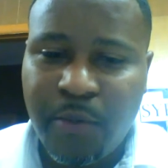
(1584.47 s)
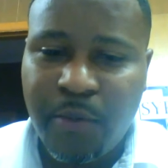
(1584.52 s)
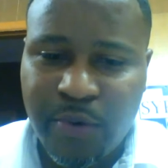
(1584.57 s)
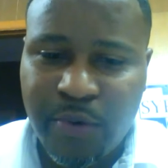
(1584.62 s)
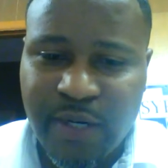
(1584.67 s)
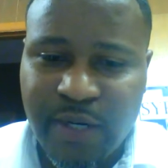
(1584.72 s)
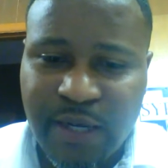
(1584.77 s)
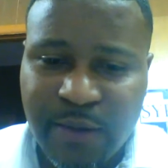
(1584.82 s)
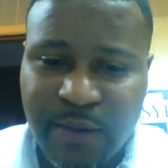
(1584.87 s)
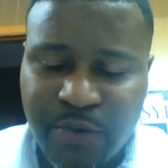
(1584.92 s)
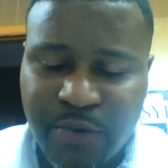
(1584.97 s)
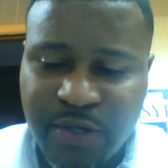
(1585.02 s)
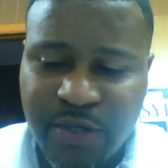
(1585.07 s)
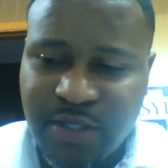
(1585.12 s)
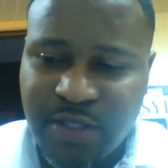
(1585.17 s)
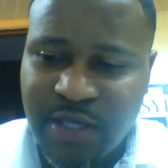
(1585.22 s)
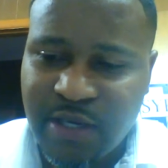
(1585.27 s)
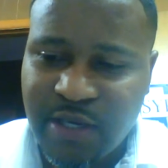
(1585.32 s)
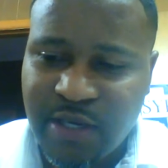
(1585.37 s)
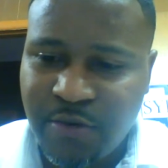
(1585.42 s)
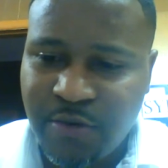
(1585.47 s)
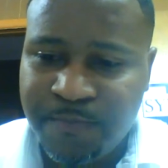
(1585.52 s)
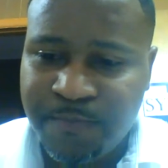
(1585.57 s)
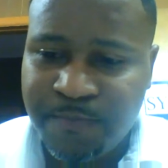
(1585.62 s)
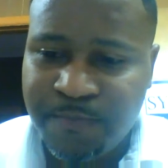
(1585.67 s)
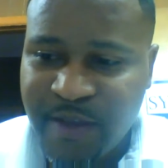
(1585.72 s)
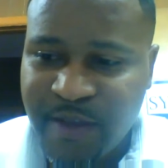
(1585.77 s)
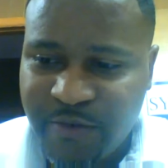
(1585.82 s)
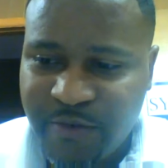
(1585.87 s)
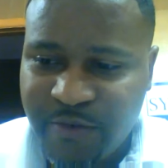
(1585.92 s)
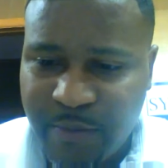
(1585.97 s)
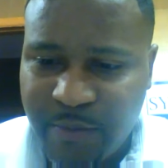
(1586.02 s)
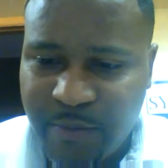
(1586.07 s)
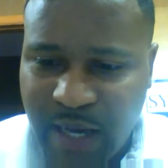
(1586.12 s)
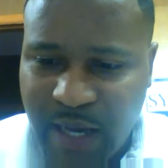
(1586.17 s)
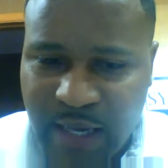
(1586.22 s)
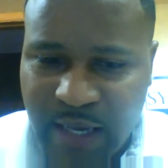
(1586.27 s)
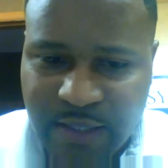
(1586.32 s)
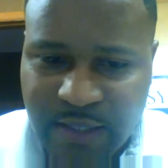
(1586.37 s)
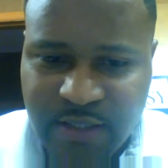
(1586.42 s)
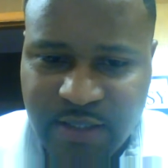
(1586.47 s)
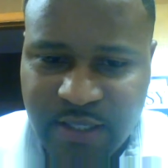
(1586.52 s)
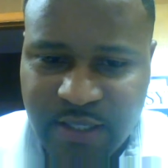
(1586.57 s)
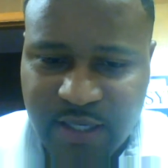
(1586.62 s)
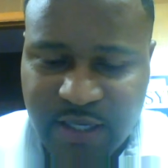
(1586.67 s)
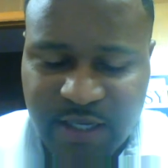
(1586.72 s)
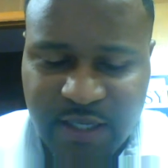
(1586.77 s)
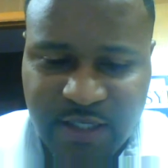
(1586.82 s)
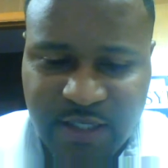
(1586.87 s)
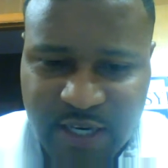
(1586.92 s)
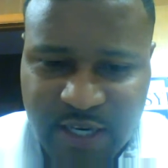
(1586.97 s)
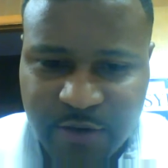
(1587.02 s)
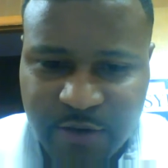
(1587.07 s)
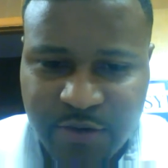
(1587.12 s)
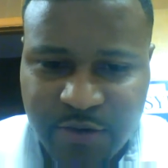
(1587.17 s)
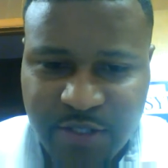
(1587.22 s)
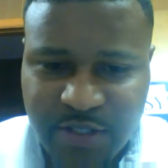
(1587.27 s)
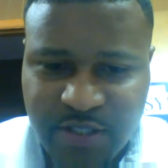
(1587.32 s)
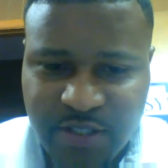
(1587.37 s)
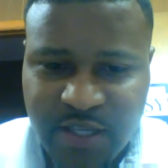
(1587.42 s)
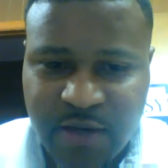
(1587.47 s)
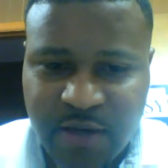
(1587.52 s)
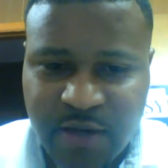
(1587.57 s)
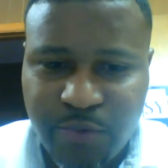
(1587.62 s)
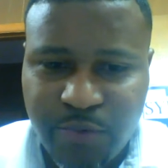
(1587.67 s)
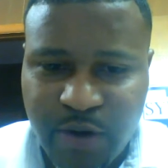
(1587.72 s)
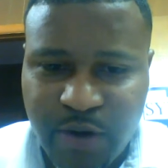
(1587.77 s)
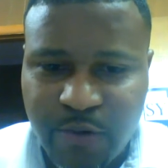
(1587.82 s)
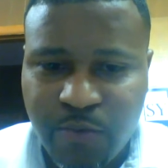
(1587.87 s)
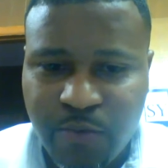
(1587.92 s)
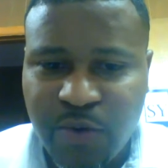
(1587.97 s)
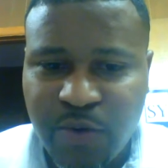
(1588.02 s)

But what I will tell you from an honesty and integrity standpoint,